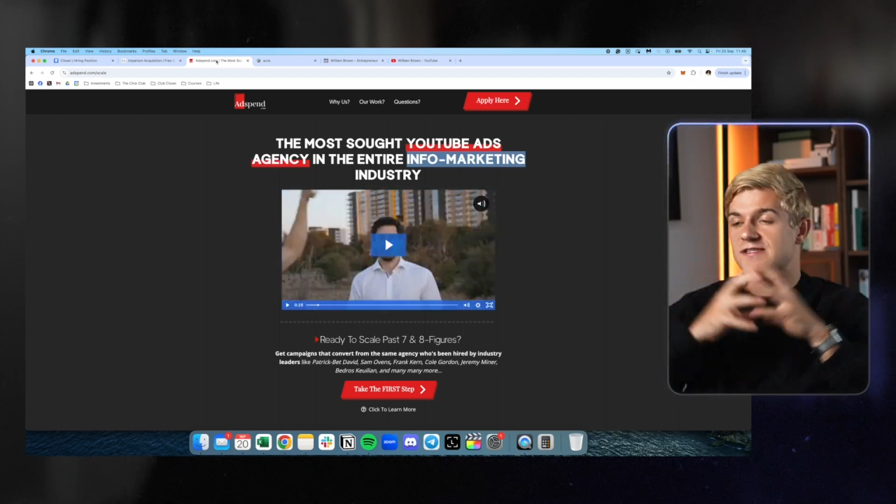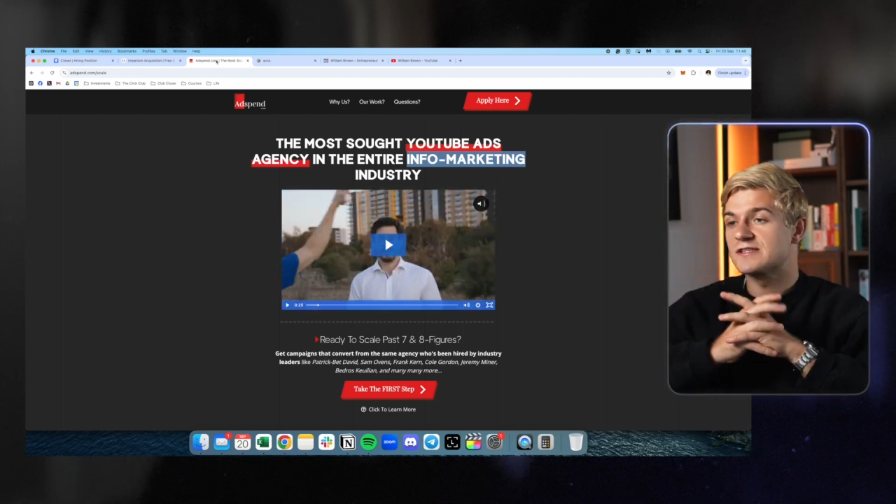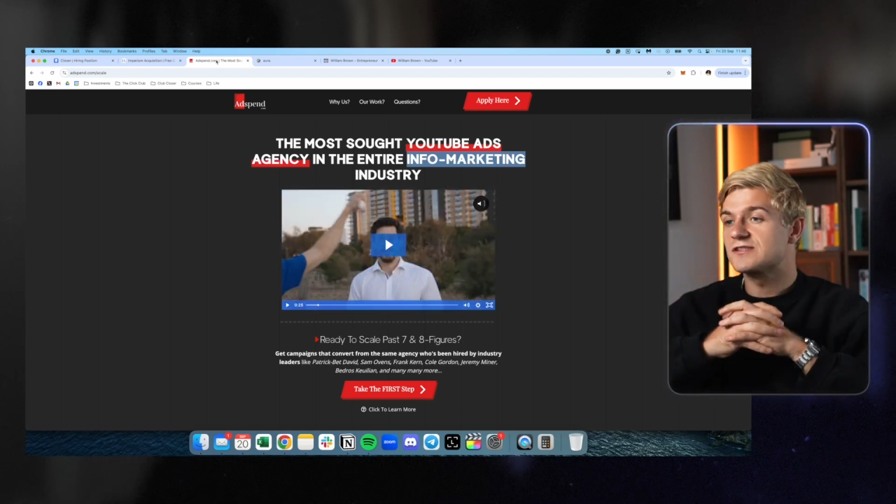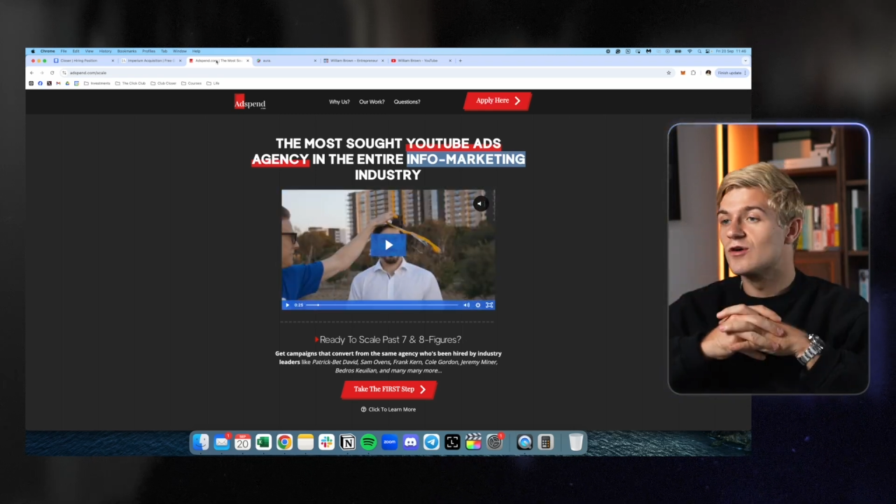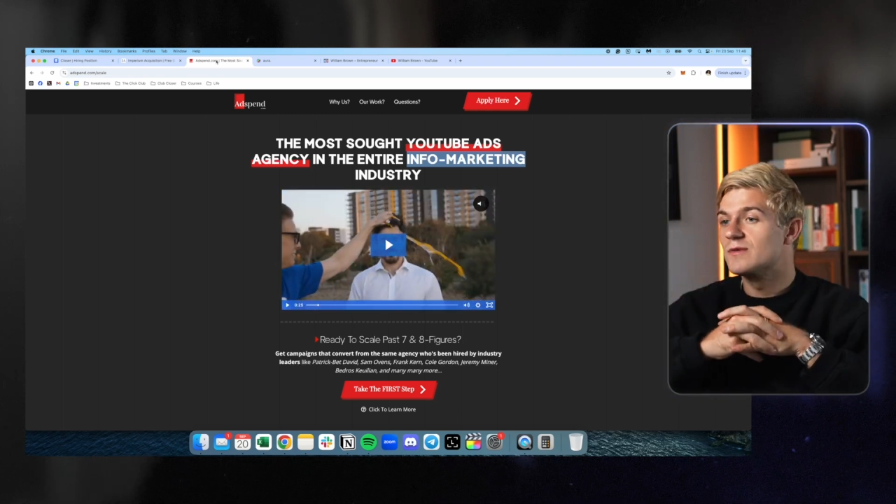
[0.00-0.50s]

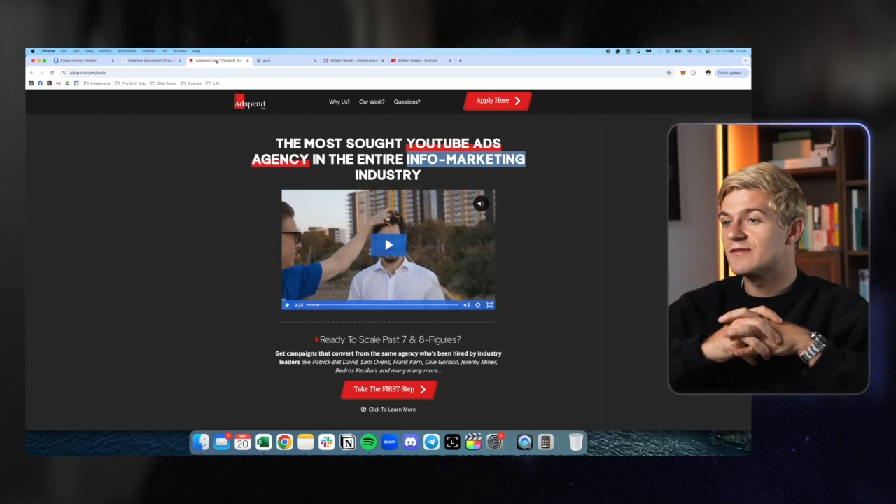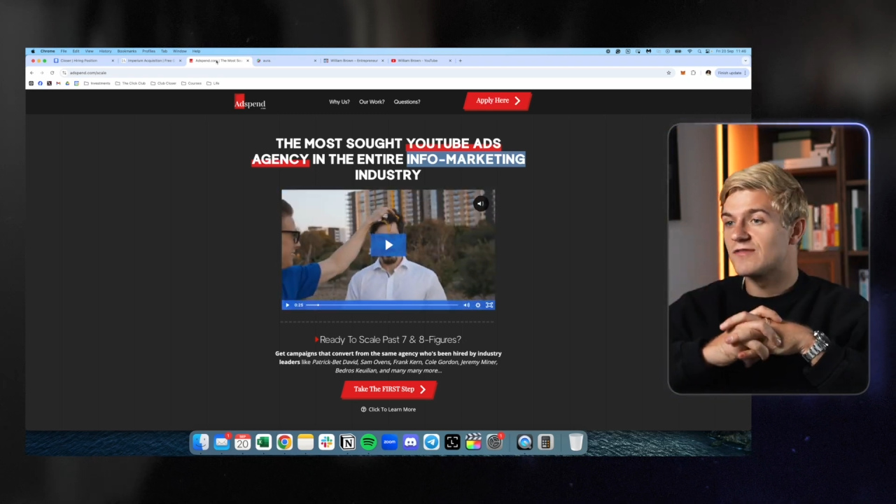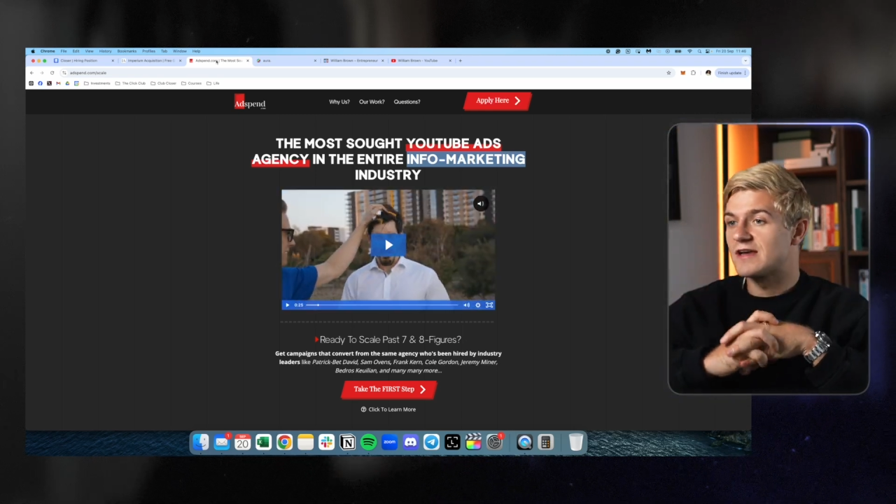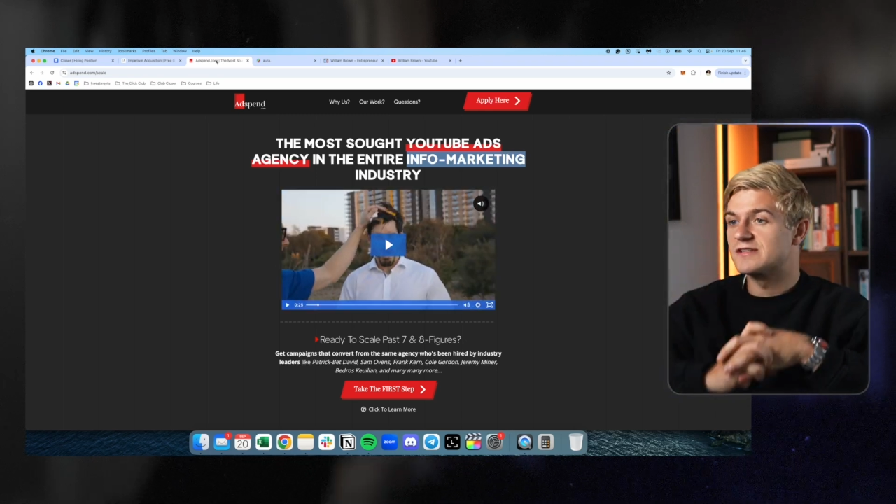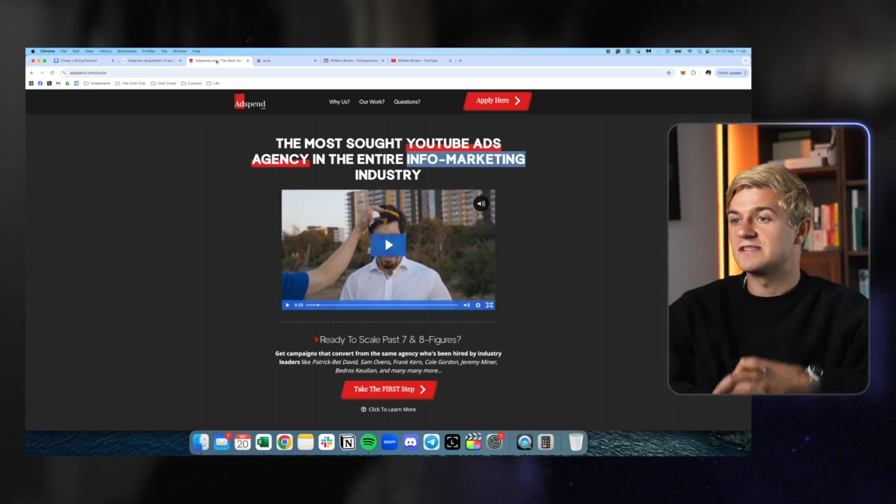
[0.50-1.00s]
There's so many
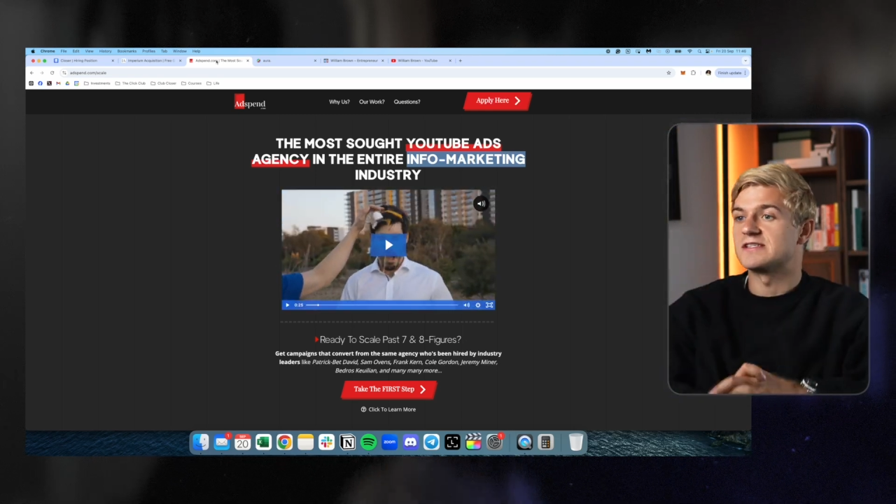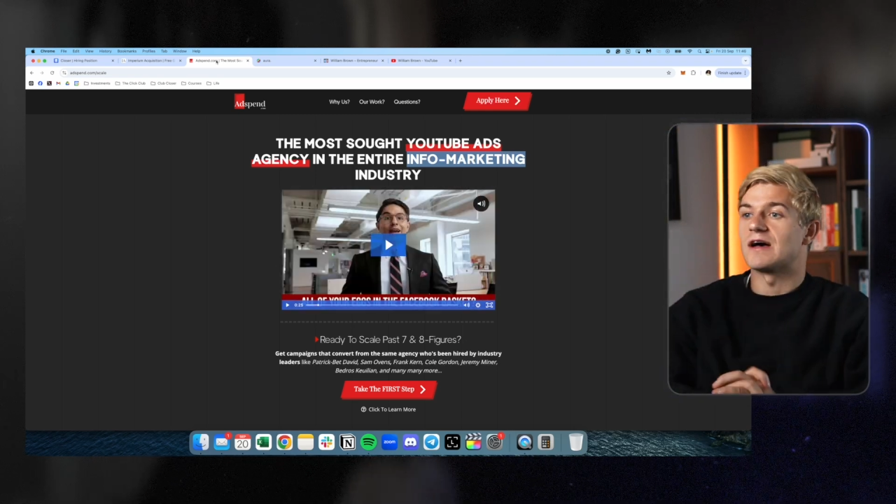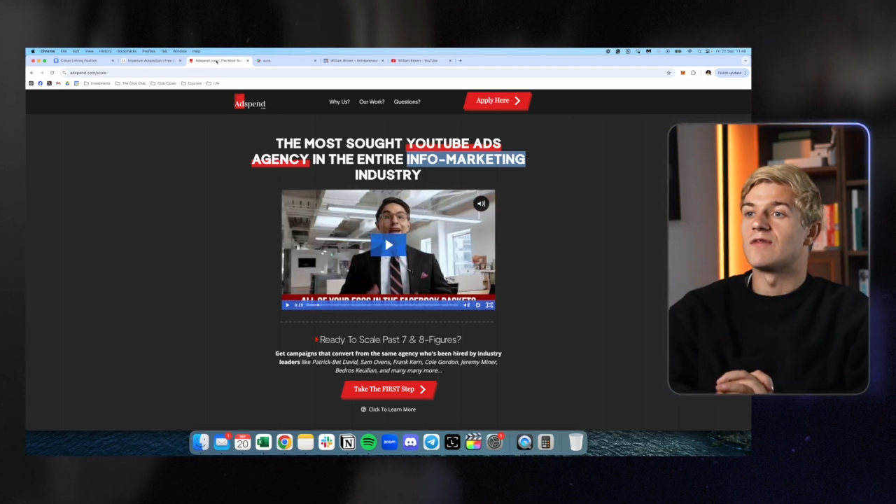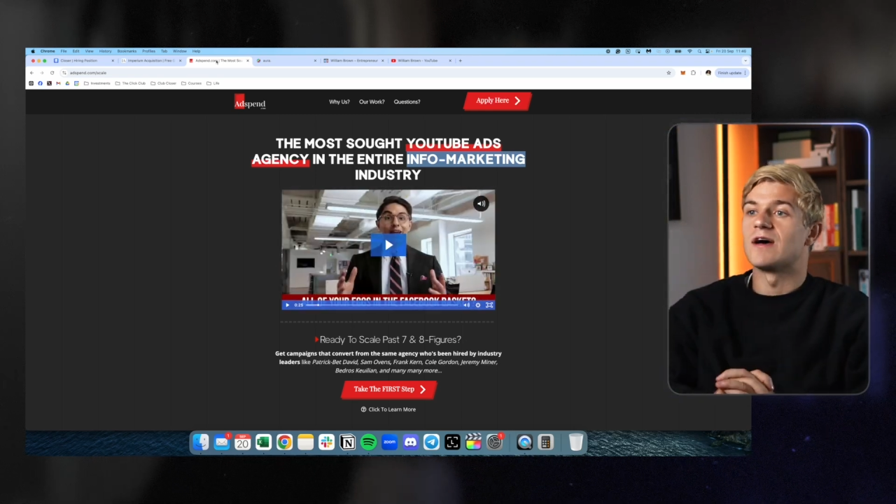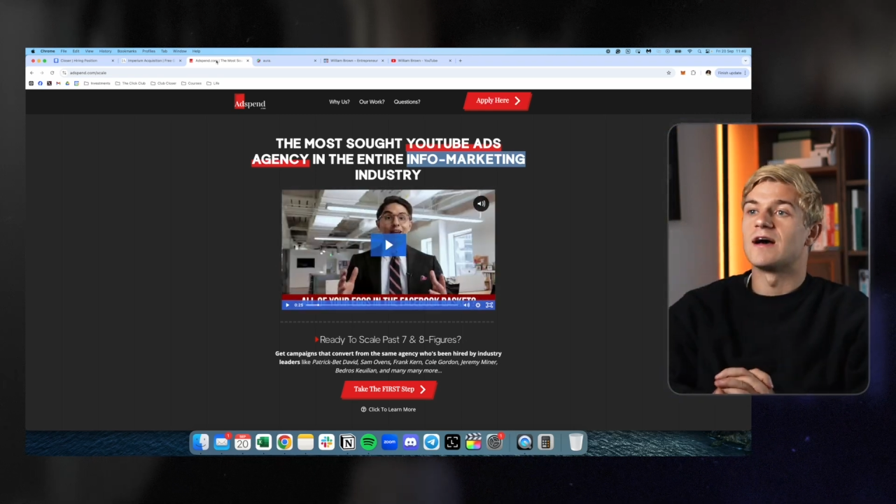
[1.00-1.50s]
different agencies
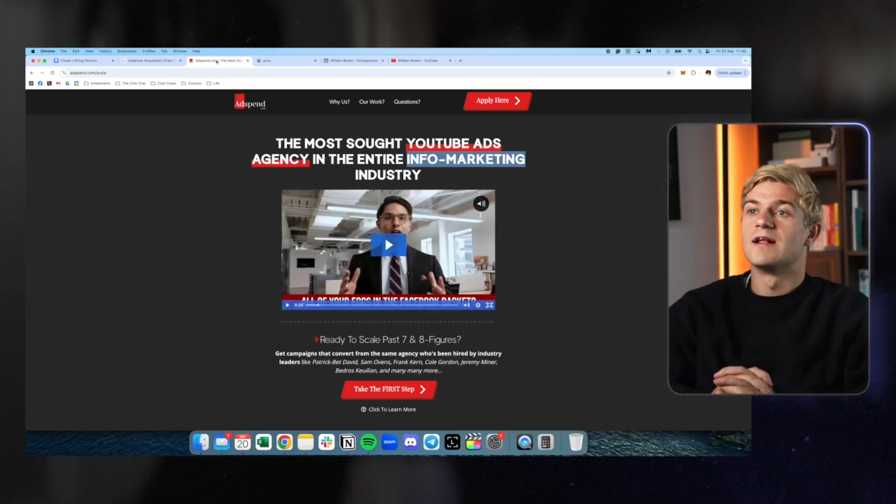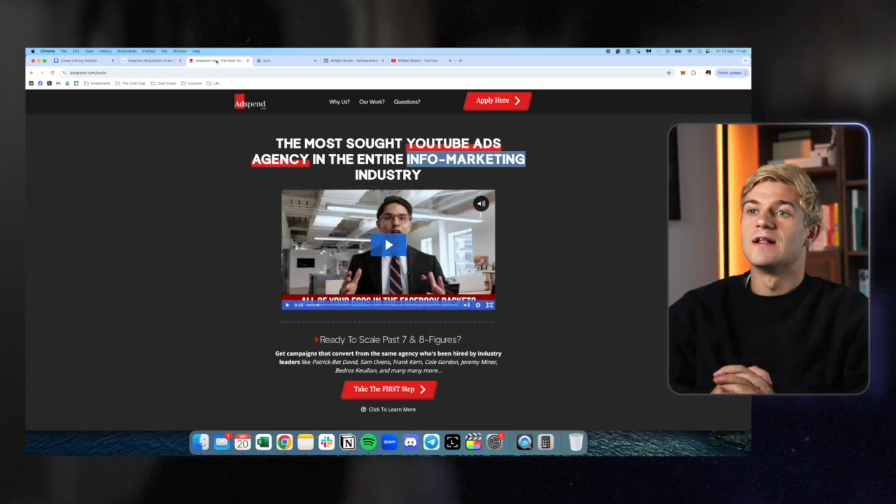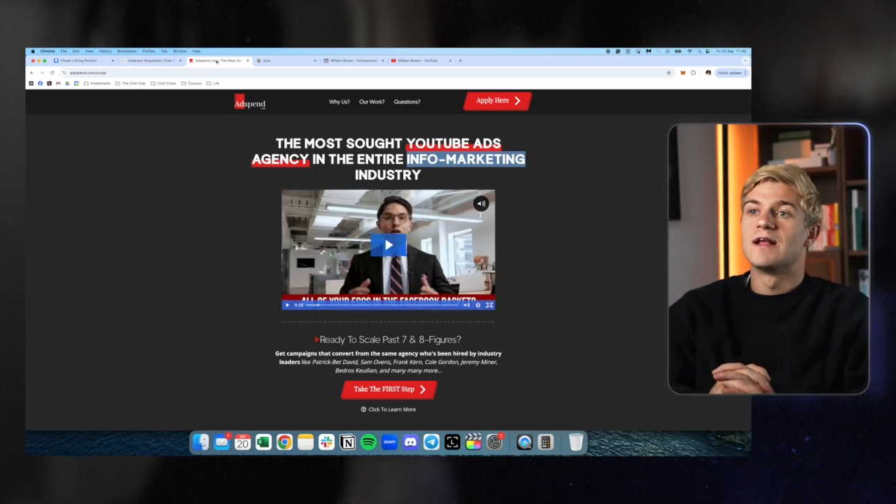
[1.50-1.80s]
out there